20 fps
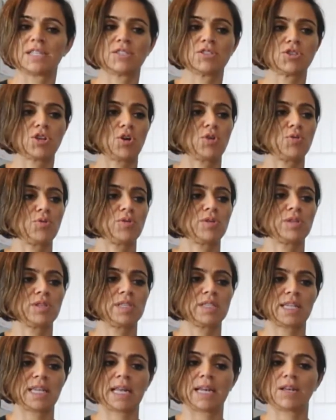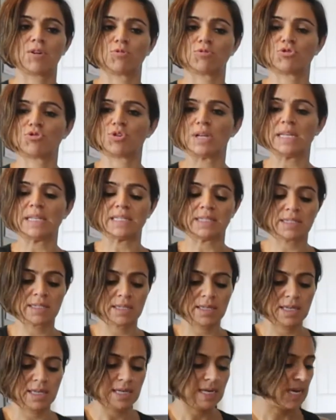So it's like little trees,
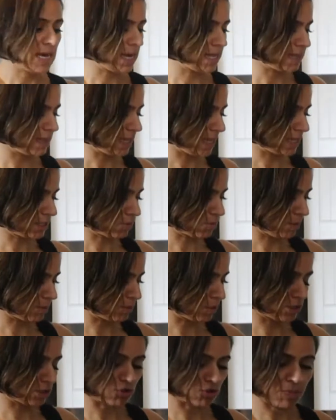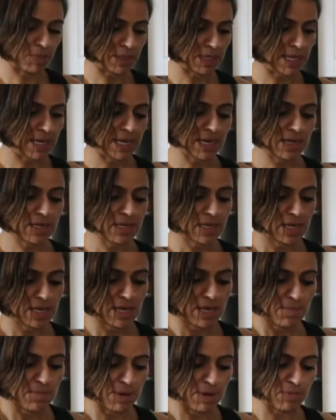and that's what I'm going to drop in here.
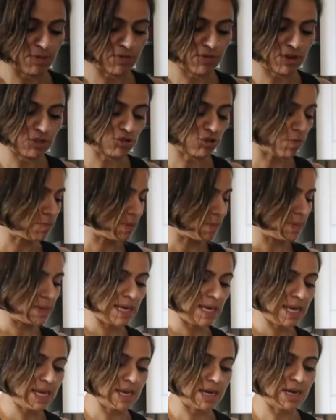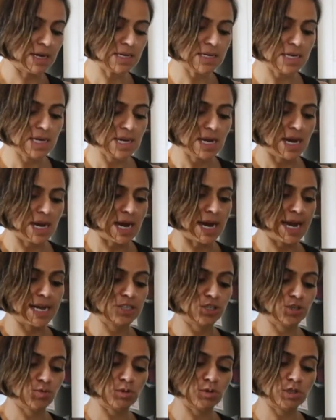But before I drop them in here, I
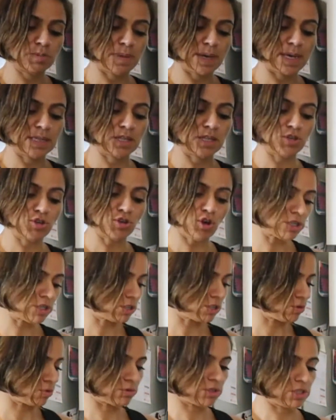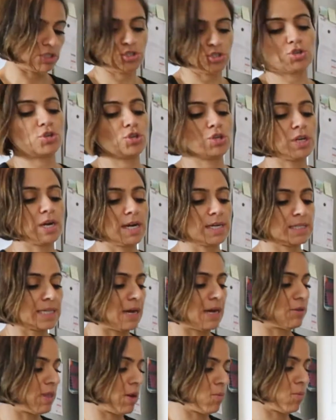actually want to make the yogurt sauce and show you guys
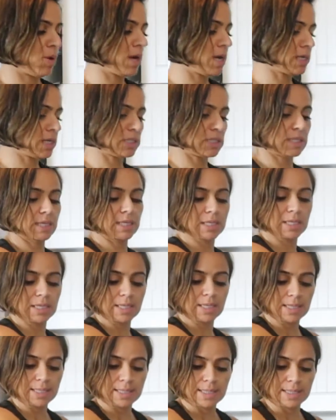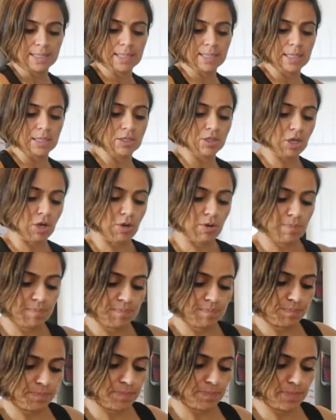how that works. So
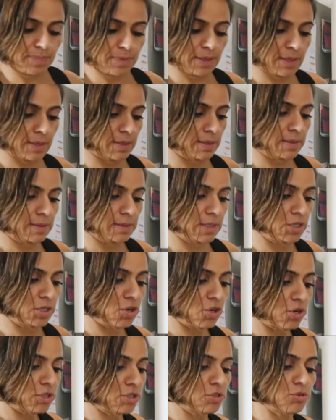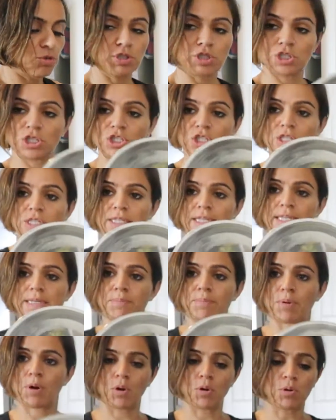the yogurt sauce, you just need a
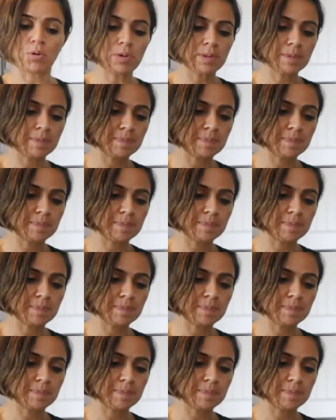bowl.